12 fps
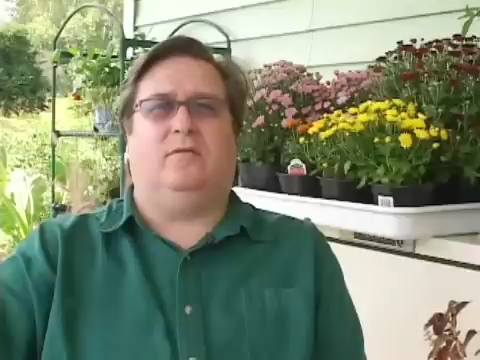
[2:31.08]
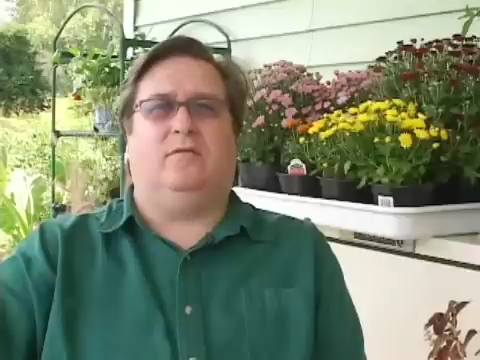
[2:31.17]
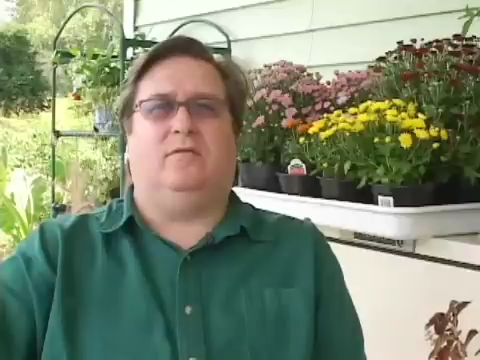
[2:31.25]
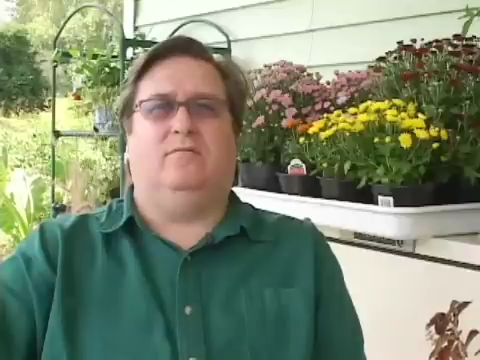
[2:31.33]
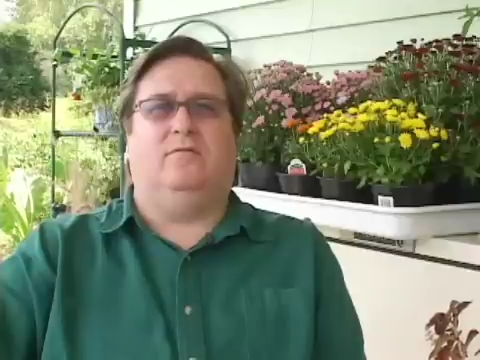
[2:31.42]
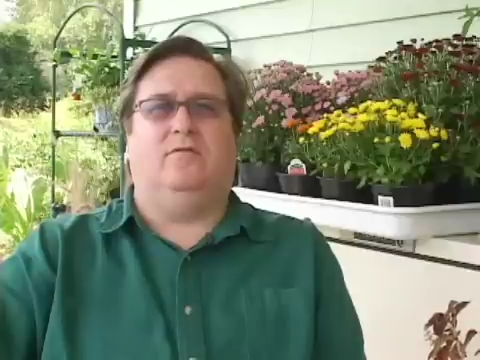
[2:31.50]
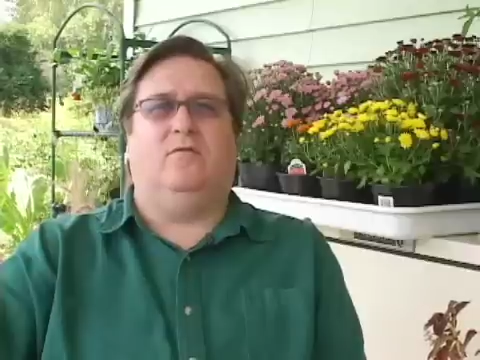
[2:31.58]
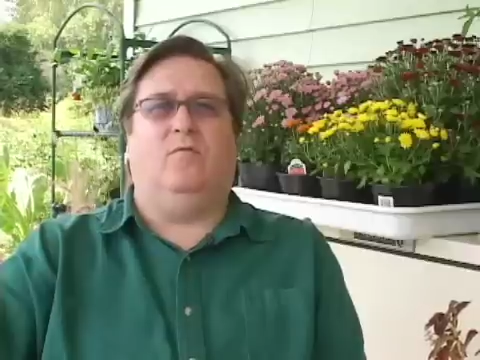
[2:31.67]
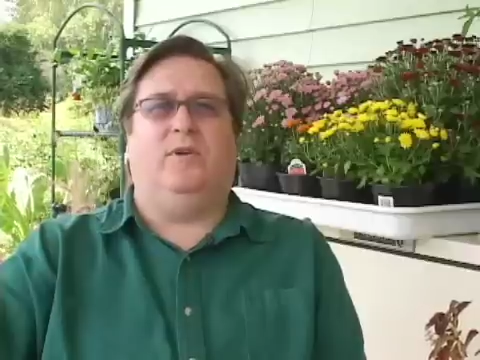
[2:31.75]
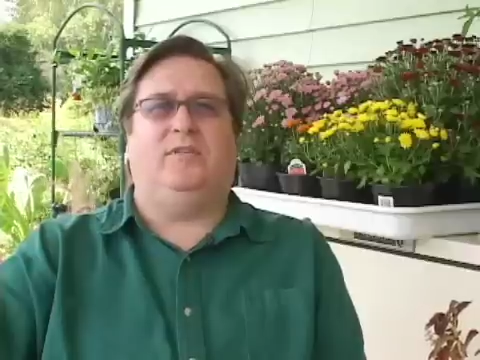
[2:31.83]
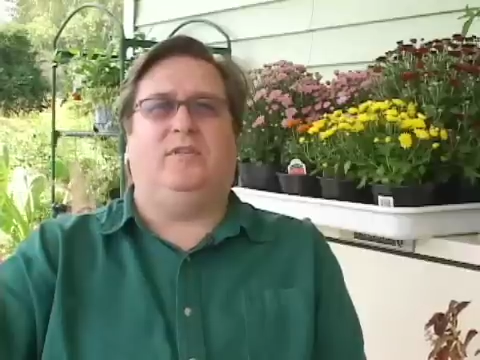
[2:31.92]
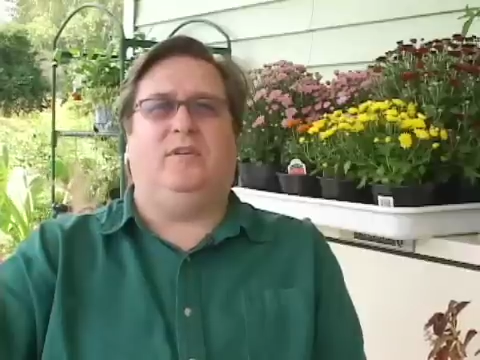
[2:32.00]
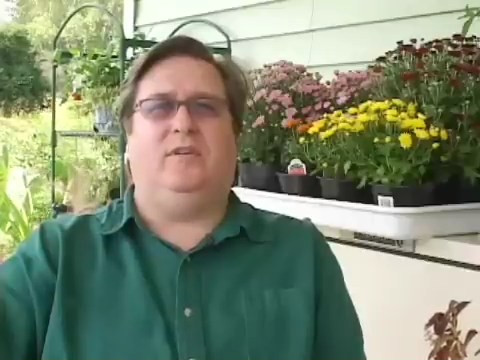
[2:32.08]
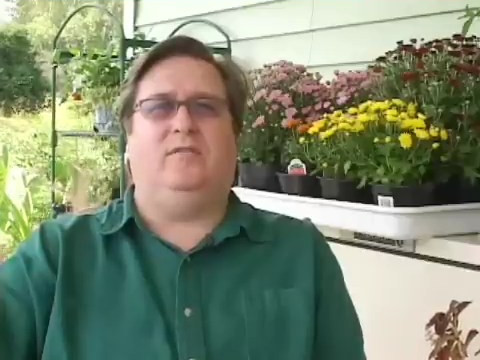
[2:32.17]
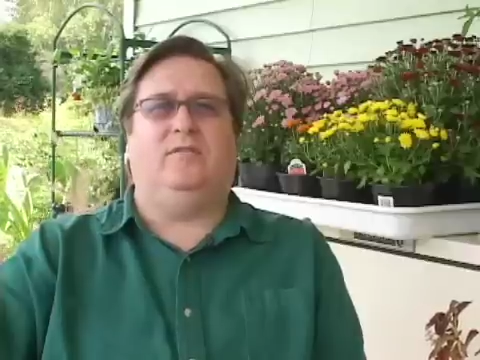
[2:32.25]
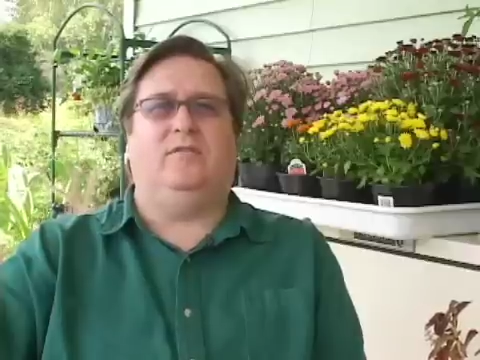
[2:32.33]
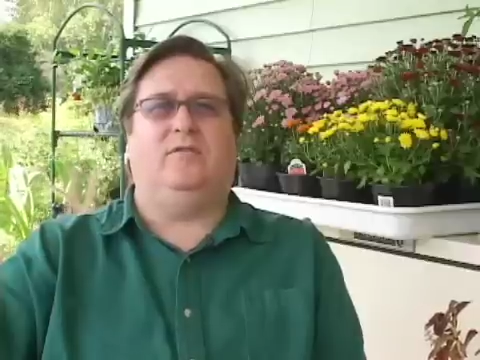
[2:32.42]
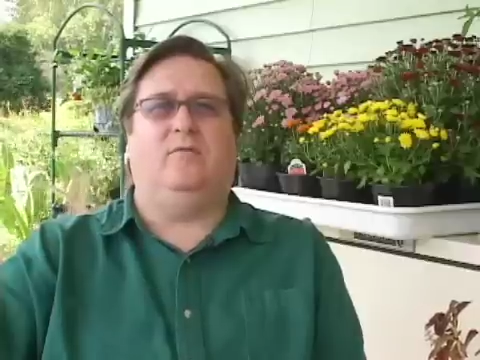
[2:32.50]
uh, 20
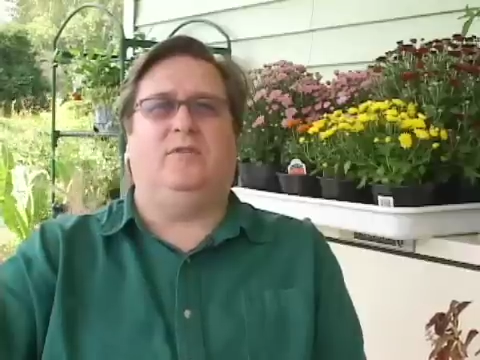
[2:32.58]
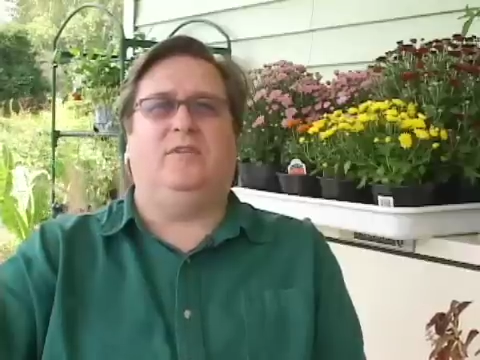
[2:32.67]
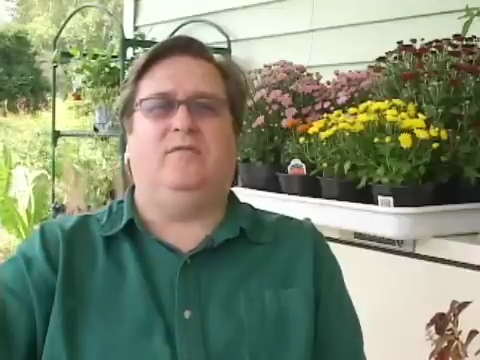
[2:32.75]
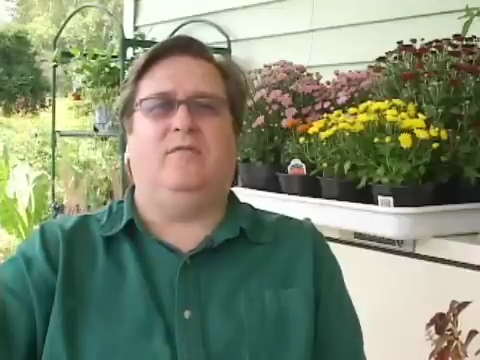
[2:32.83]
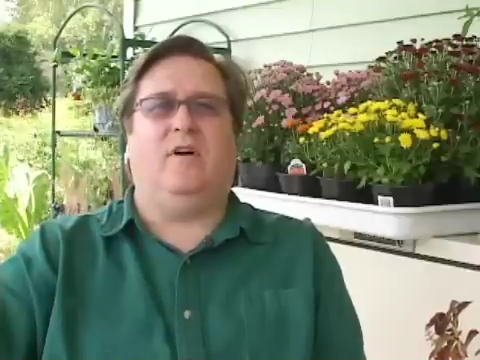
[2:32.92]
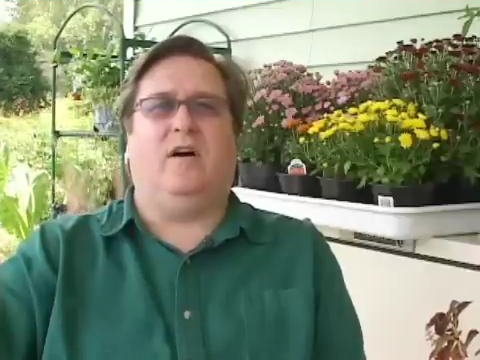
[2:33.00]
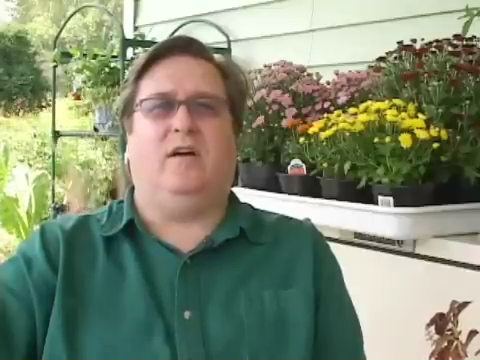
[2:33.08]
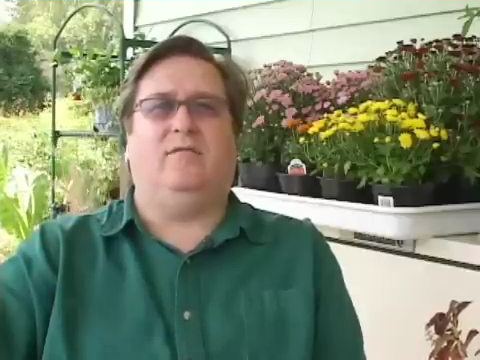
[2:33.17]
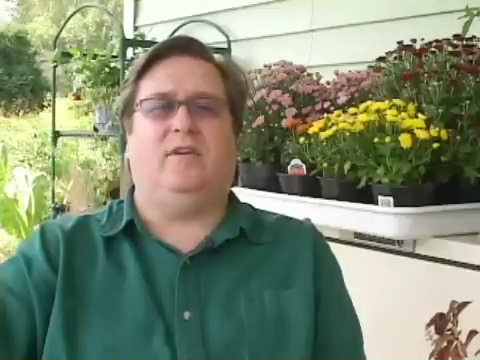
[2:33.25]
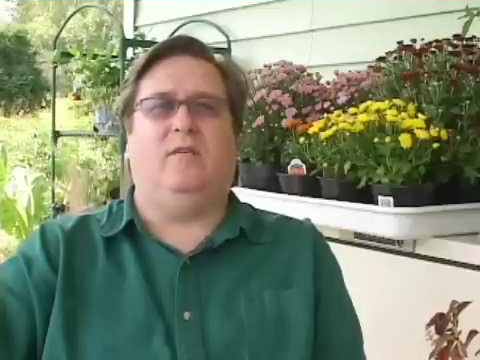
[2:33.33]
to 25